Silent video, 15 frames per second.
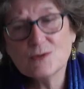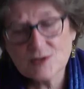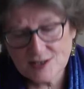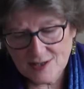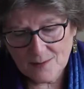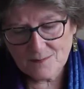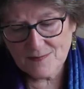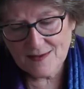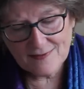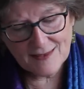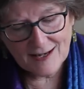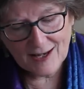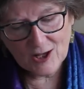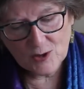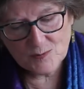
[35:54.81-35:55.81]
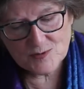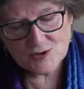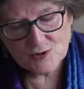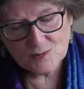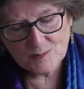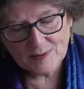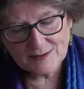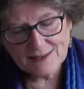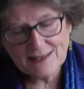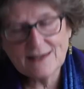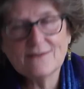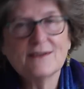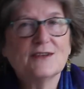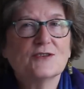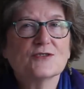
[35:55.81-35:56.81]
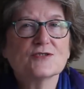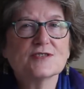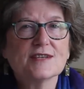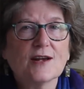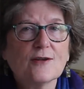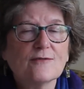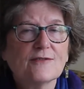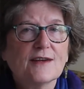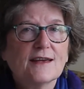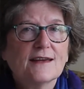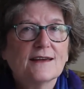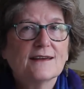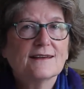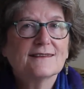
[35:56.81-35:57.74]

something that helps you believe in yourself,